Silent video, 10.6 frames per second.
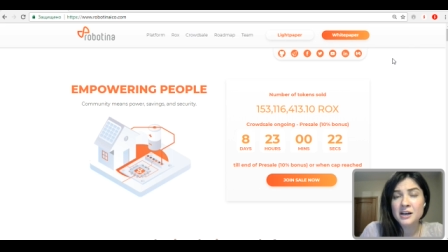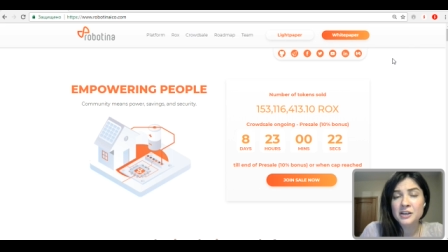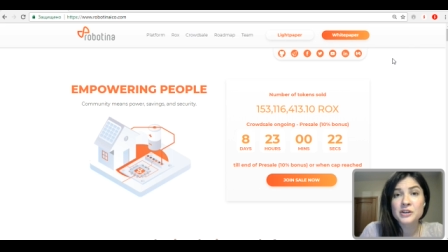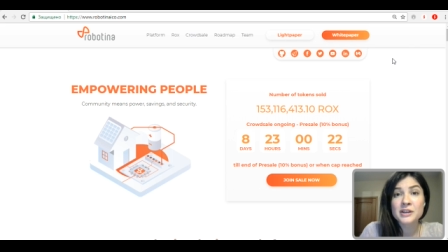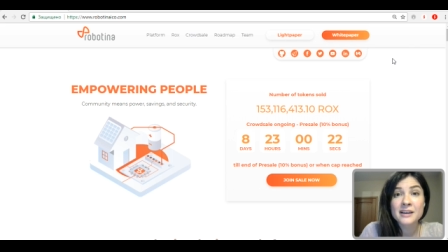
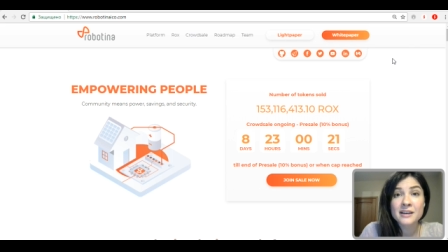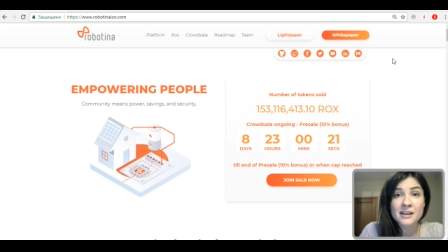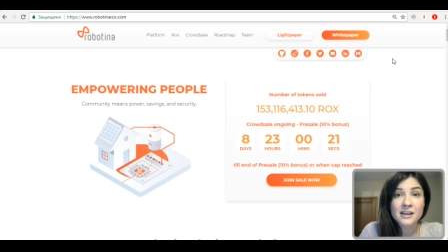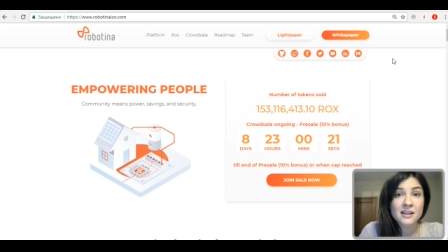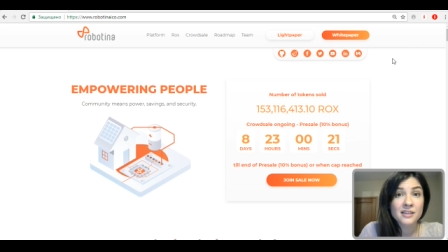unique
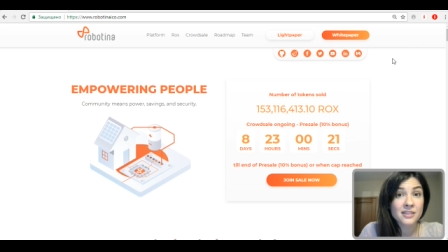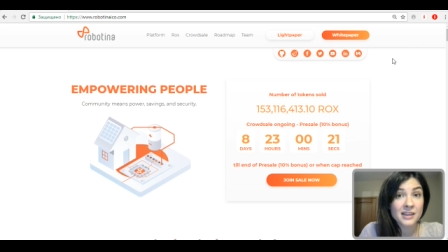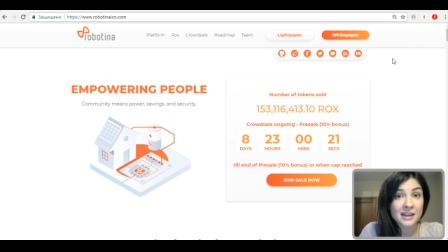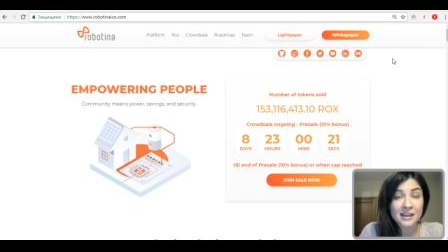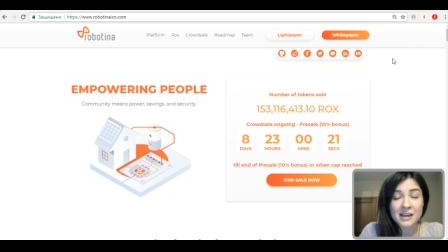
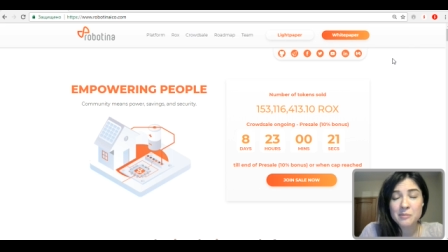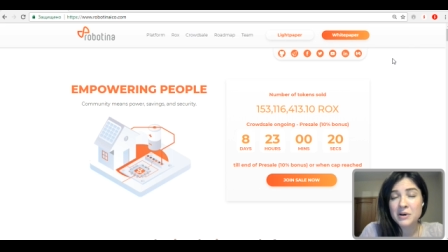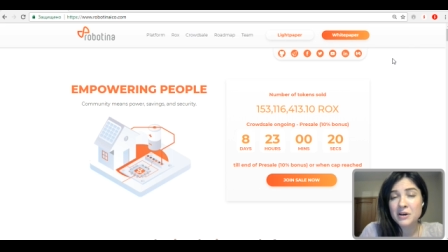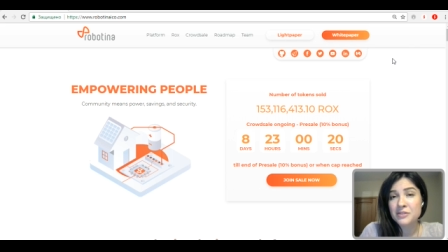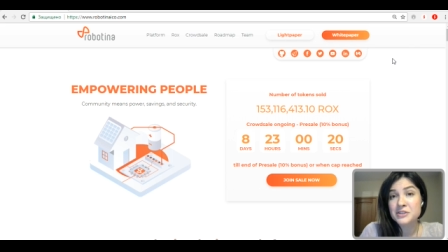thing
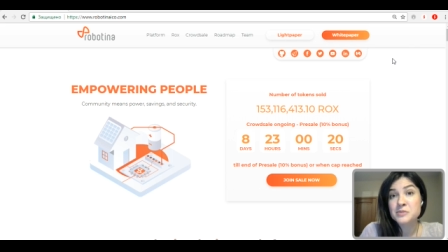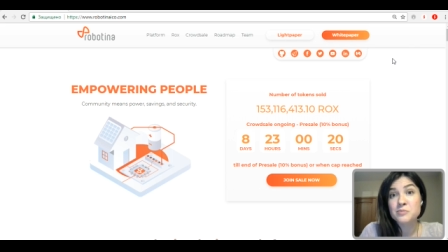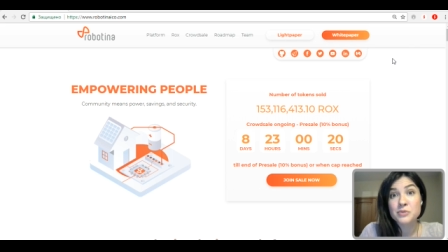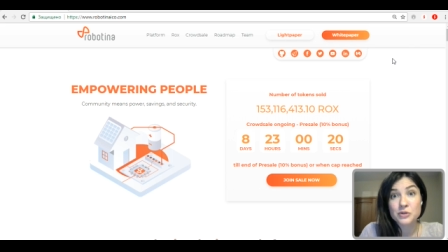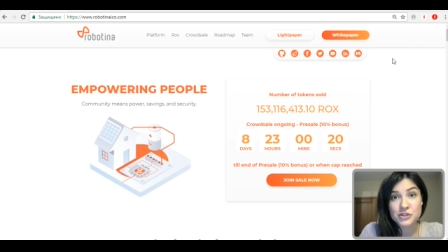about this
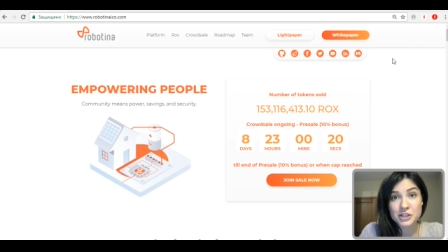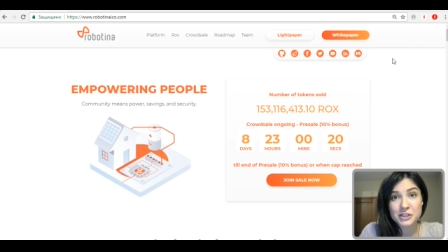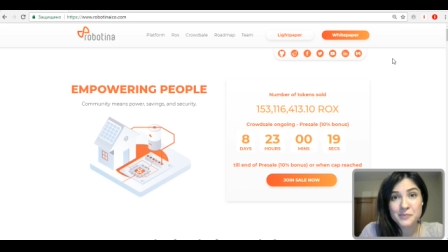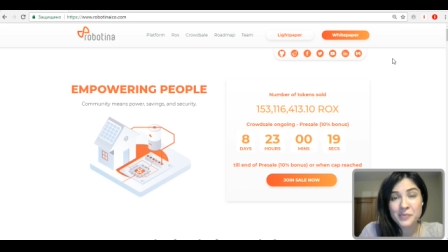project.